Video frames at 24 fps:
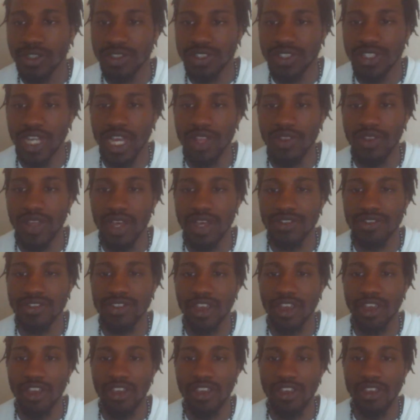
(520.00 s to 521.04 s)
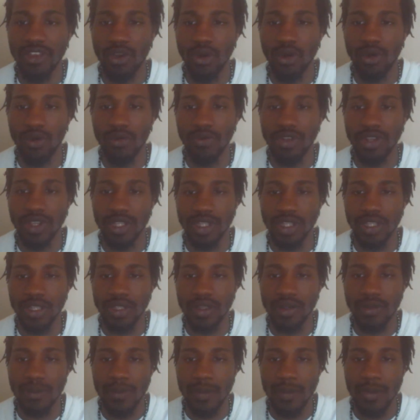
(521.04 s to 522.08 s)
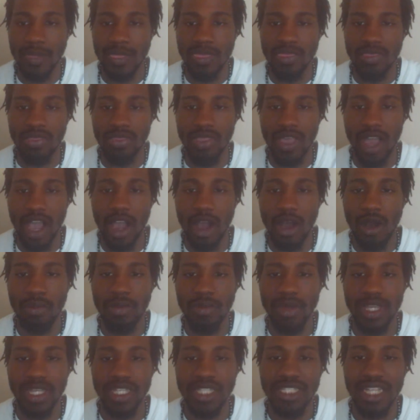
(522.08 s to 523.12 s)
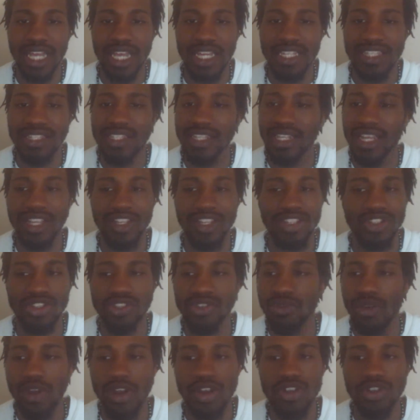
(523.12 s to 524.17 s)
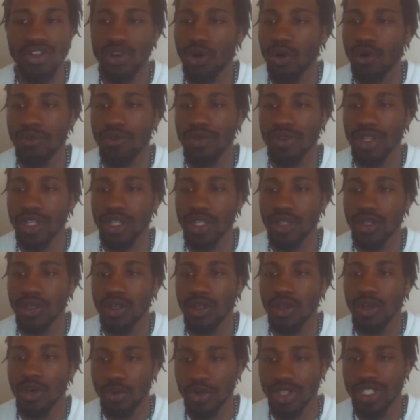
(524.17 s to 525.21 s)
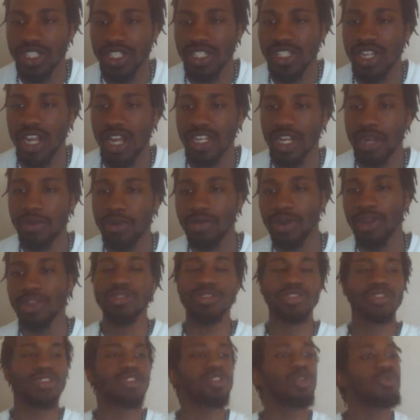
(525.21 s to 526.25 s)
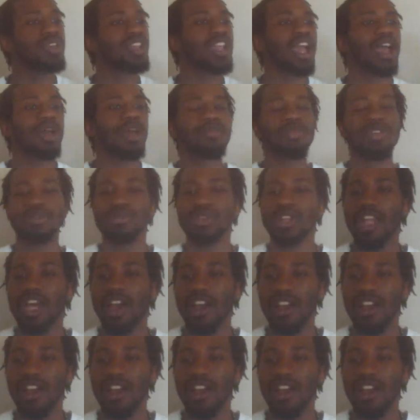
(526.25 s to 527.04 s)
shalt thou set king over thee. Thou mayest not set a stranger over thee, which is not thy brother. So we got people